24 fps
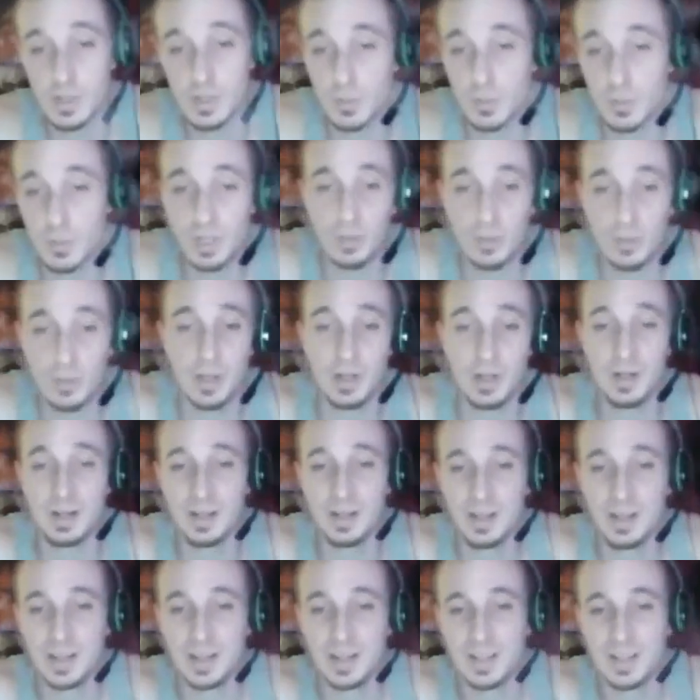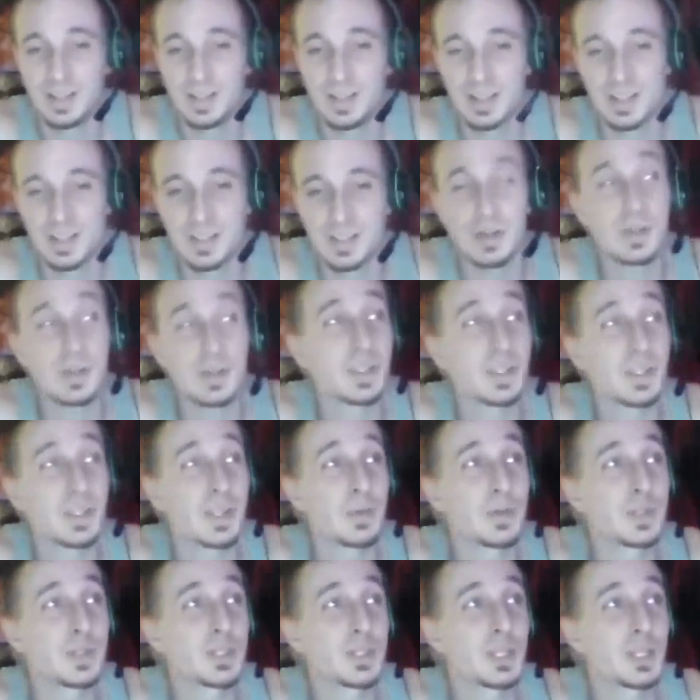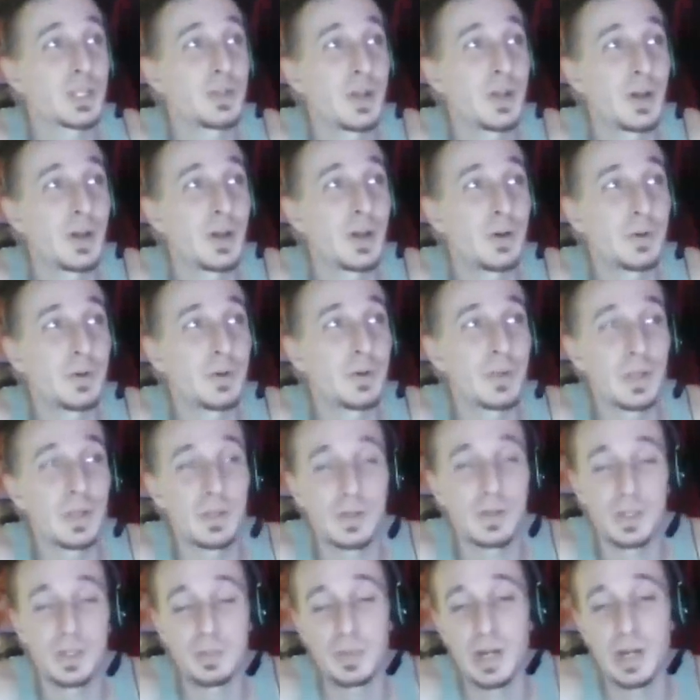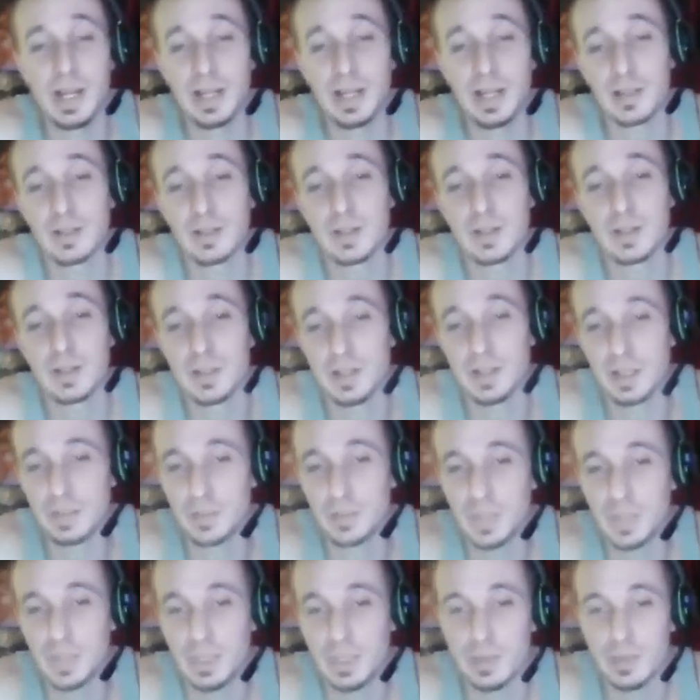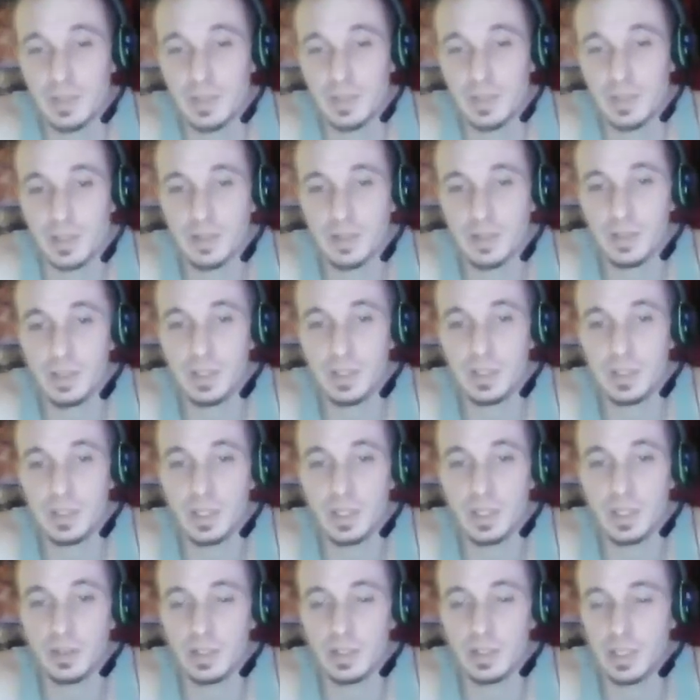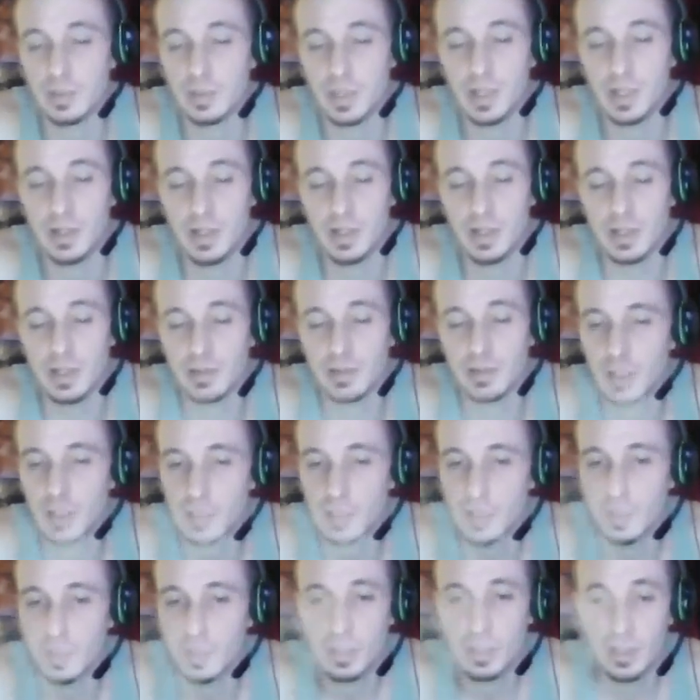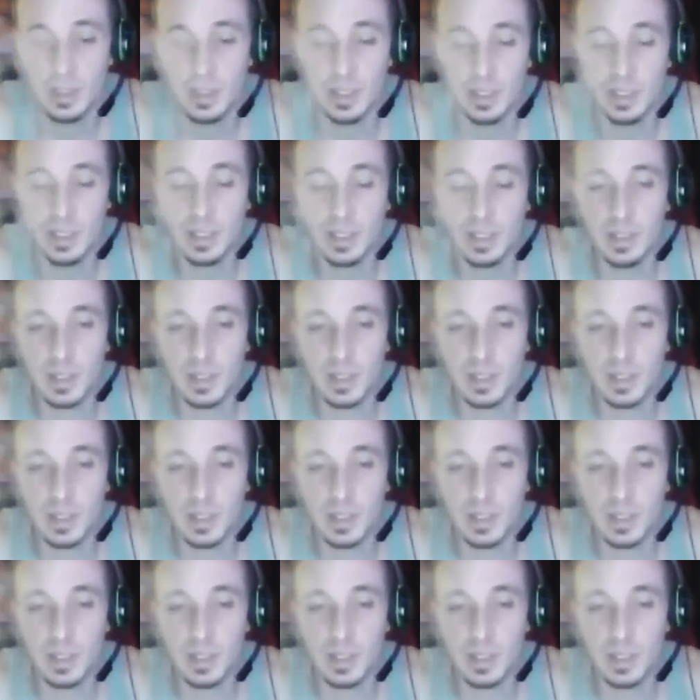peanut butter and jelly sandwich, and you know that you need bread, you need peanut butter, you need jelly and a butter knife, and